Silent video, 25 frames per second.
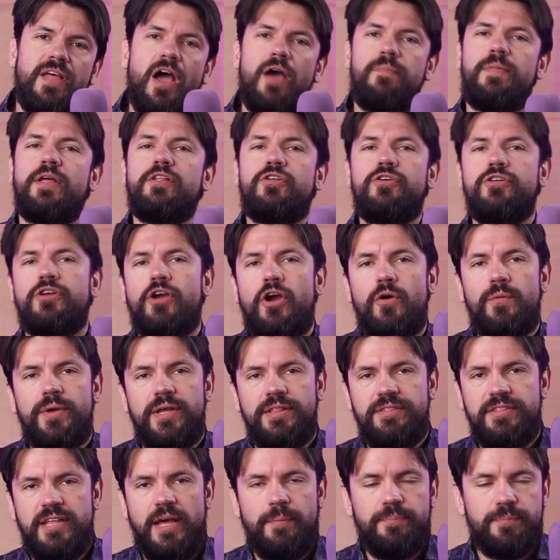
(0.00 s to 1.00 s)
Now, I'm not going to go
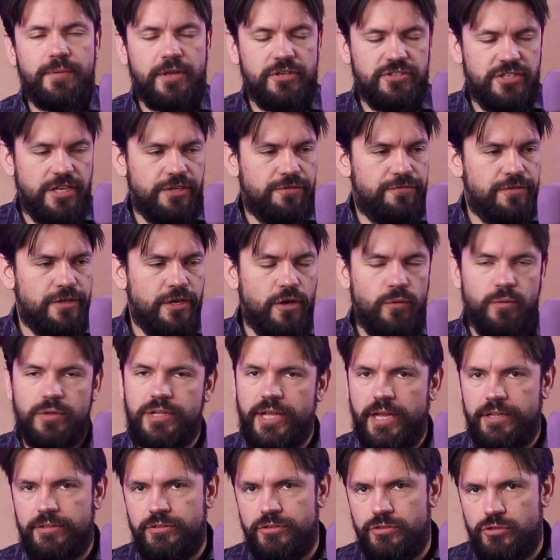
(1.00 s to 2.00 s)
in depth because this video
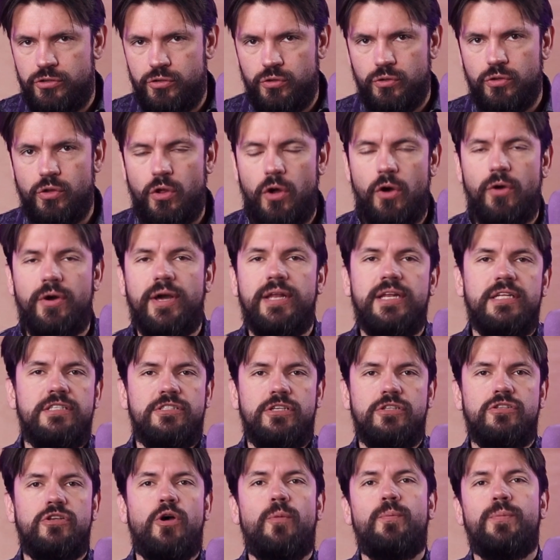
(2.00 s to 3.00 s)
would get too long and
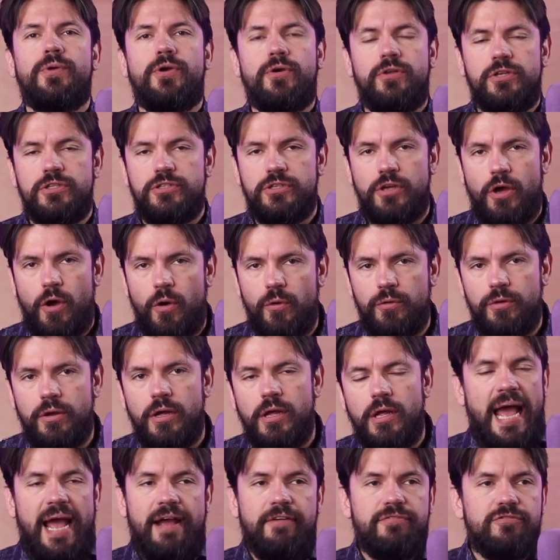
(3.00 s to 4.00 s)
it's a topic on its
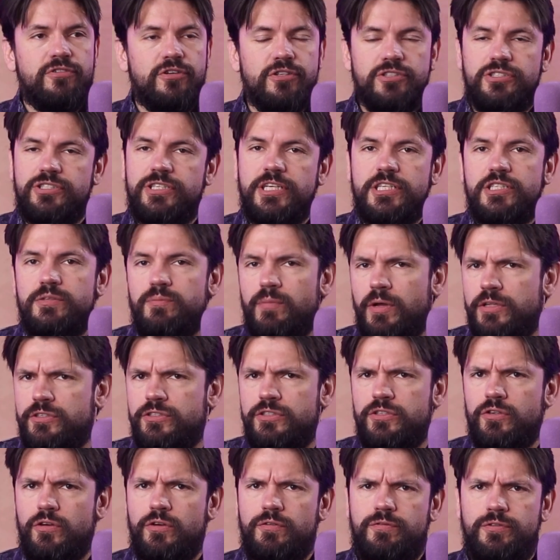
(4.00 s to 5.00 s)
own. After six
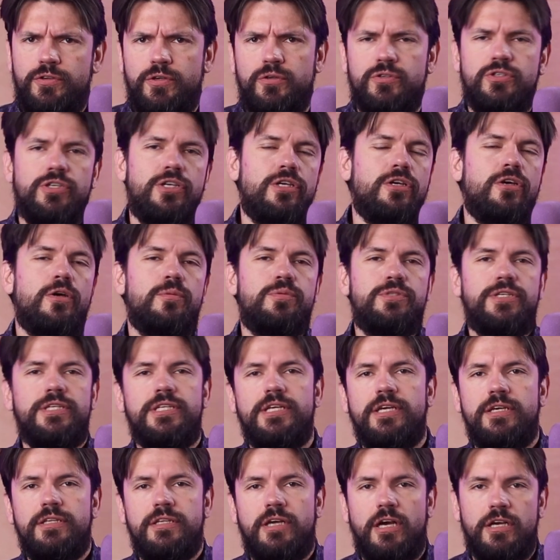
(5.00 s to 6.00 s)
months of using
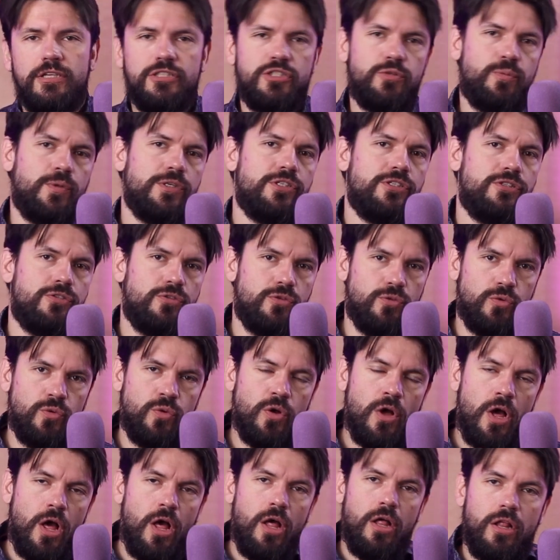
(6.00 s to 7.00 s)
Obsidian, I switched
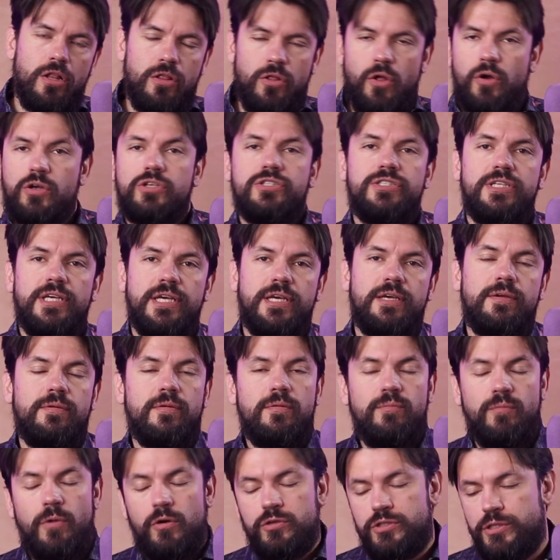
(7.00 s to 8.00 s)
to
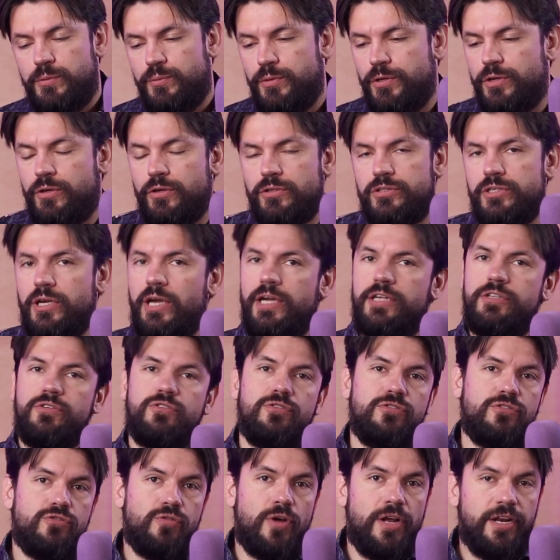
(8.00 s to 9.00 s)
Logseq, mostly because I
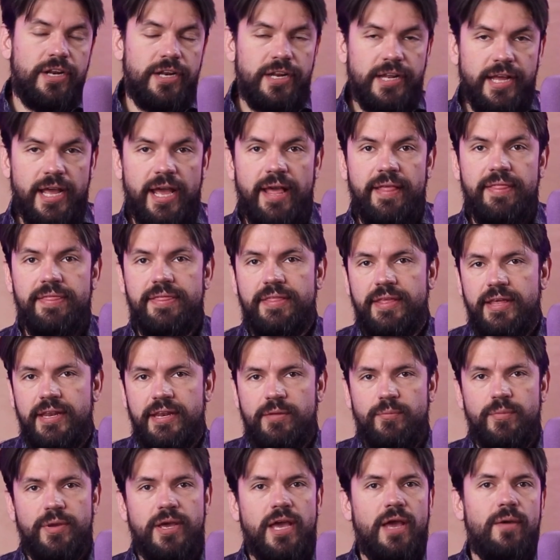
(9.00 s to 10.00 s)
tried it again
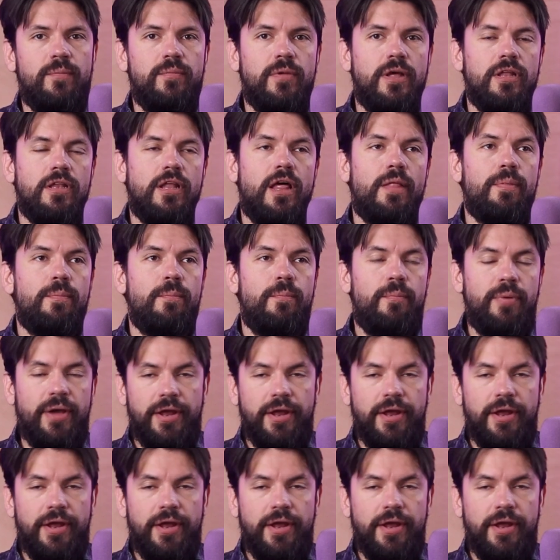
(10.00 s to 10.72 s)
and it became a lot